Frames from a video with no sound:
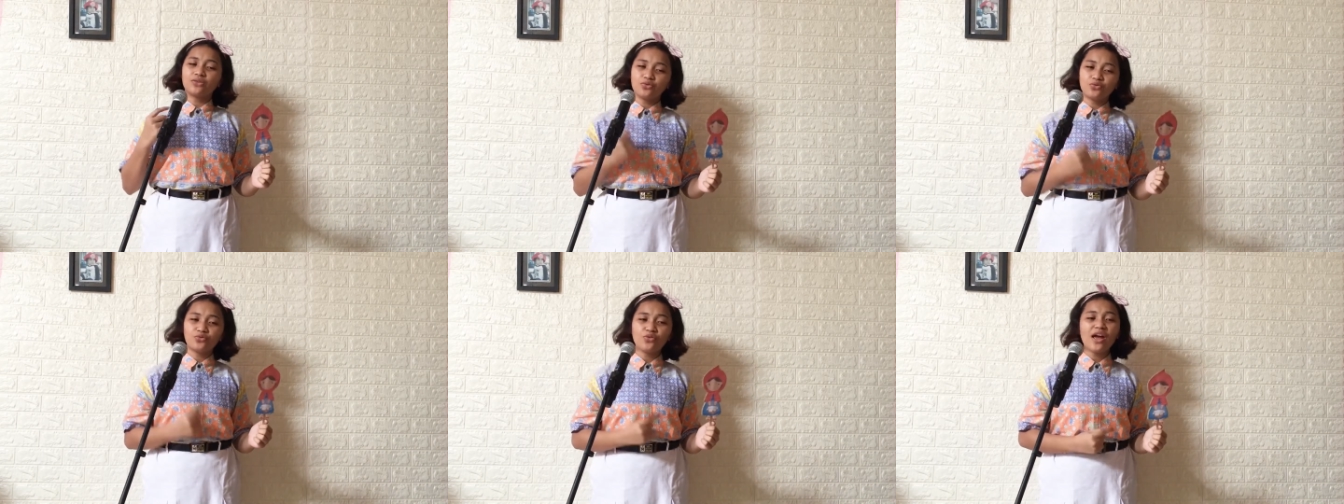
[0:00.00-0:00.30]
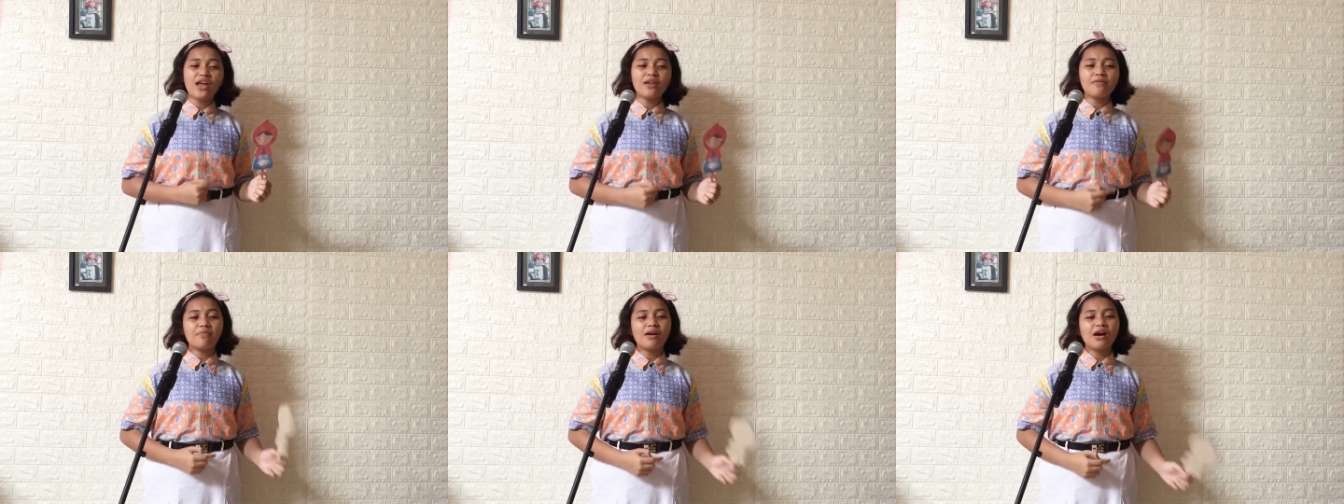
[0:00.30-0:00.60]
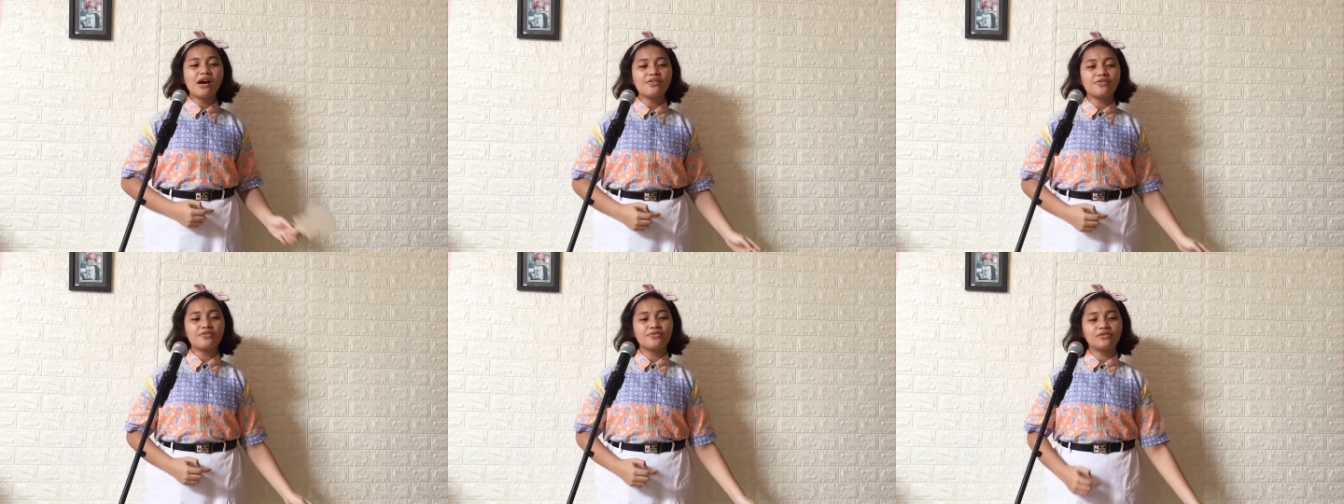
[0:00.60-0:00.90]

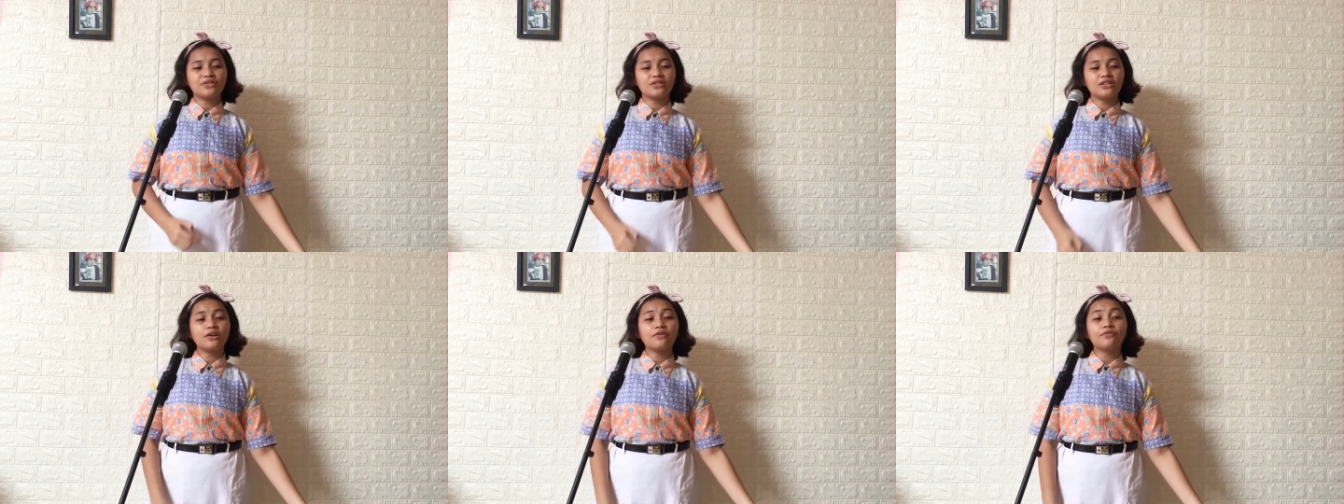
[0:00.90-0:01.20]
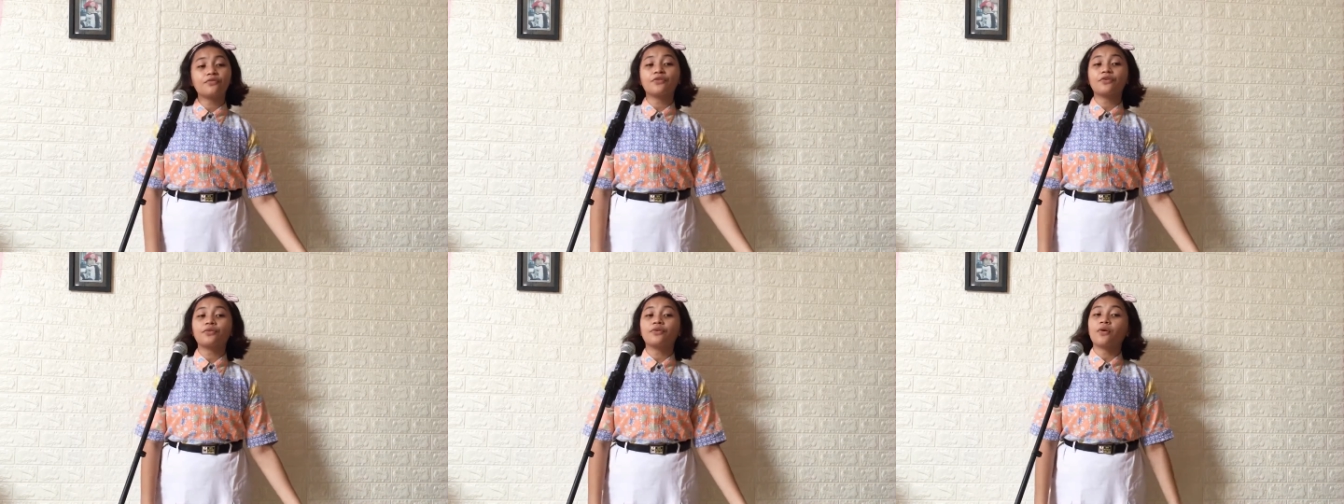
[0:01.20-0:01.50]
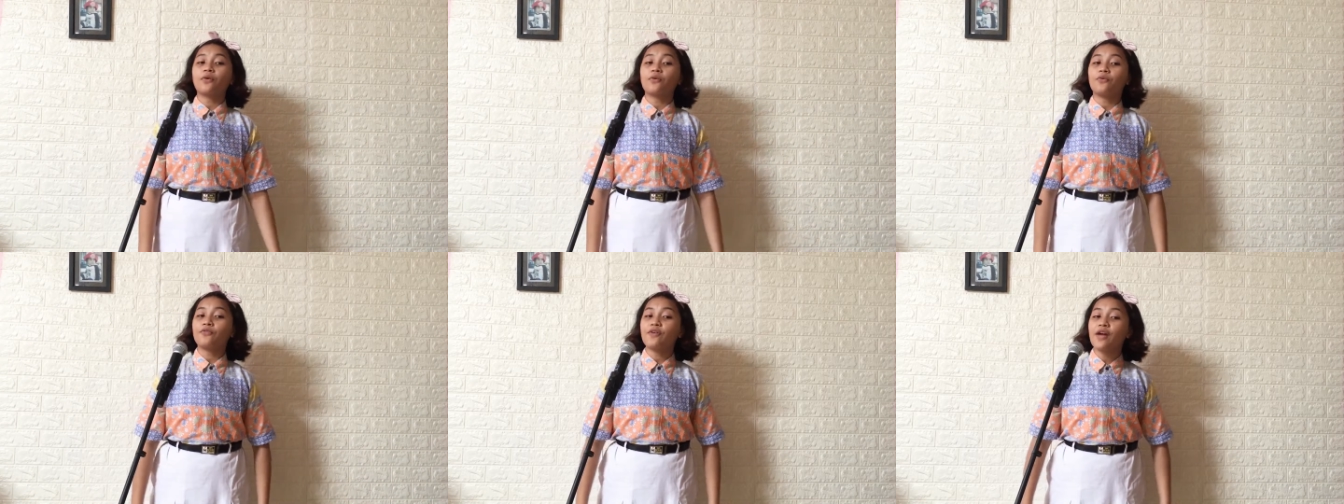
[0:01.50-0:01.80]
grandmother gave
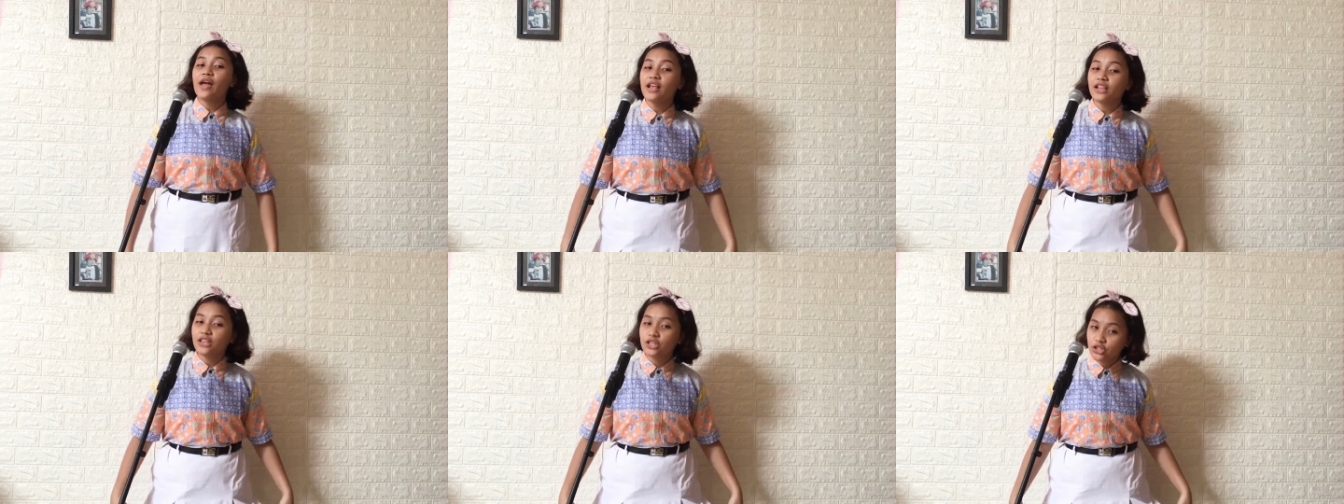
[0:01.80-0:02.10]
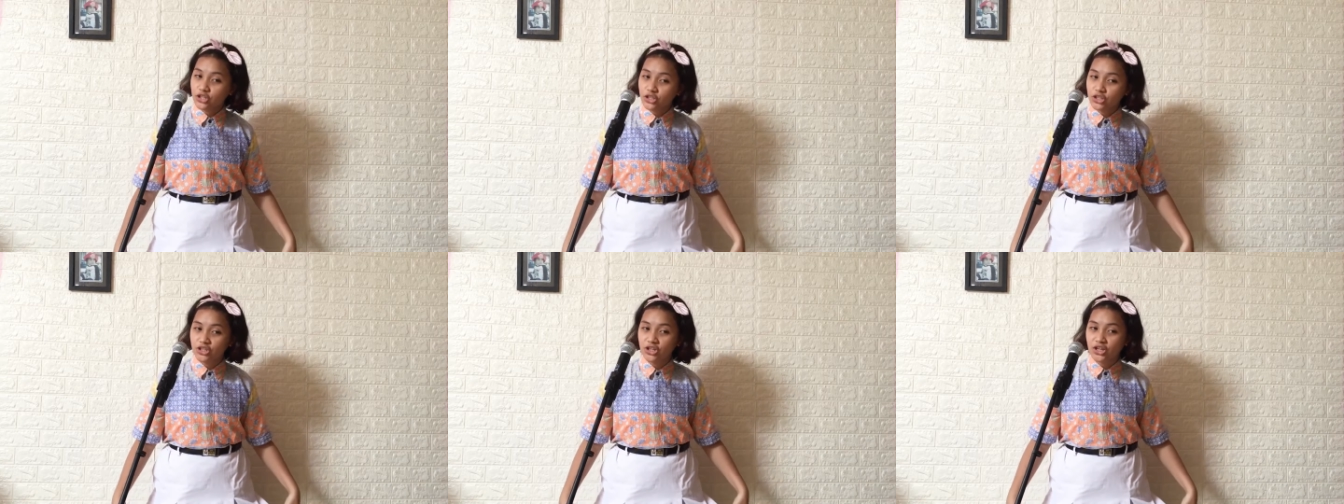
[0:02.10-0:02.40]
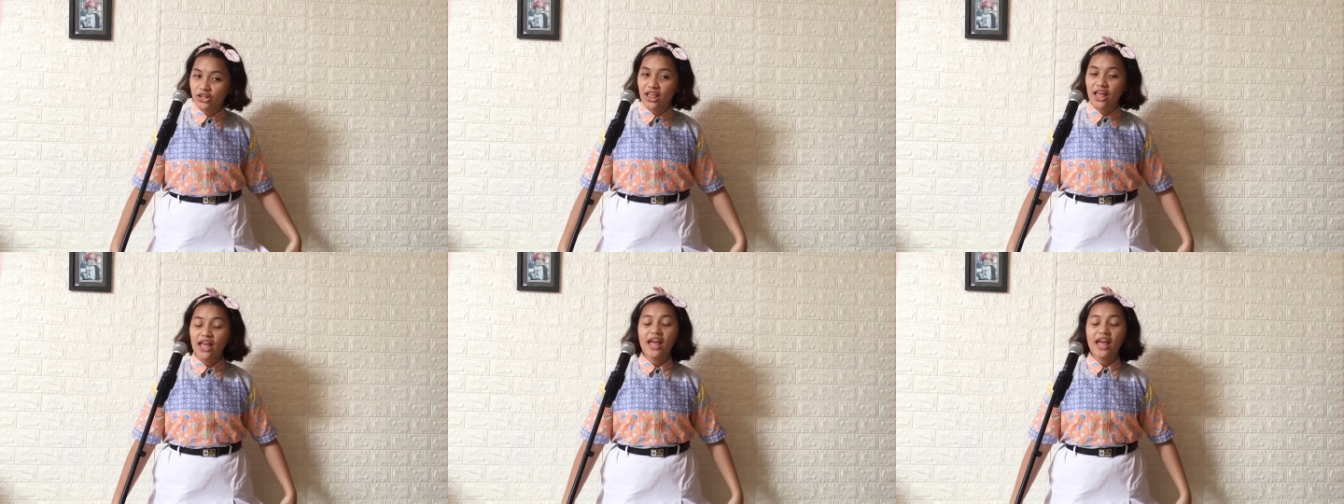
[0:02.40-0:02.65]
her a red hood